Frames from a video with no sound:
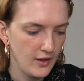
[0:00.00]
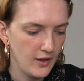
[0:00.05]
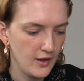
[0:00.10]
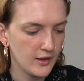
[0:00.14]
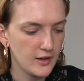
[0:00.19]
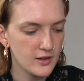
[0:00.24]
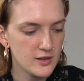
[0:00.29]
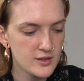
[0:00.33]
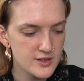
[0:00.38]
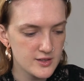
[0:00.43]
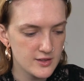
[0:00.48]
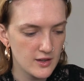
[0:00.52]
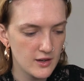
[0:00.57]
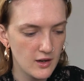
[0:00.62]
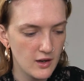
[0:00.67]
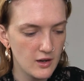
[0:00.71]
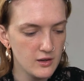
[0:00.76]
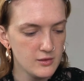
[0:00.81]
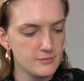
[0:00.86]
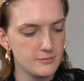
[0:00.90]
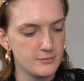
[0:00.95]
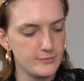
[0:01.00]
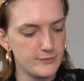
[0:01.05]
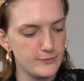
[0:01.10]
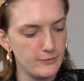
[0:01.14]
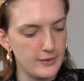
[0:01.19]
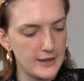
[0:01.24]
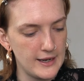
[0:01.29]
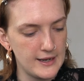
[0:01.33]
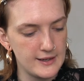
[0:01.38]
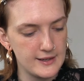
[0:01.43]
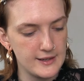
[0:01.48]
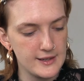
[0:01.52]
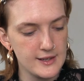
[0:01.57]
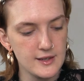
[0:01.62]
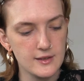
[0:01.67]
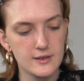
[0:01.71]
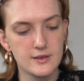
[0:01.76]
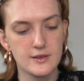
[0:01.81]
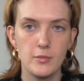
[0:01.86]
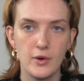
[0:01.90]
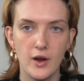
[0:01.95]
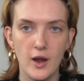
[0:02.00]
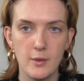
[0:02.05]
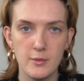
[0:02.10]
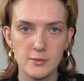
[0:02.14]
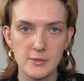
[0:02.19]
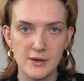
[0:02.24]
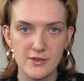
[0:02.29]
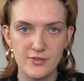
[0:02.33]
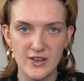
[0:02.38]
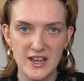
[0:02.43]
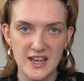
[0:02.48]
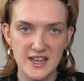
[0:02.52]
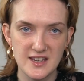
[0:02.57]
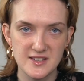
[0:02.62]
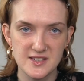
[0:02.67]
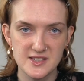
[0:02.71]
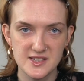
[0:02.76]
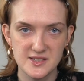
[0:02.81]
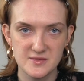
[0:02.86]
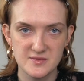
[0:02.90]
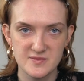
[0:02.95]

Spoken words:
gonna start by priming my face,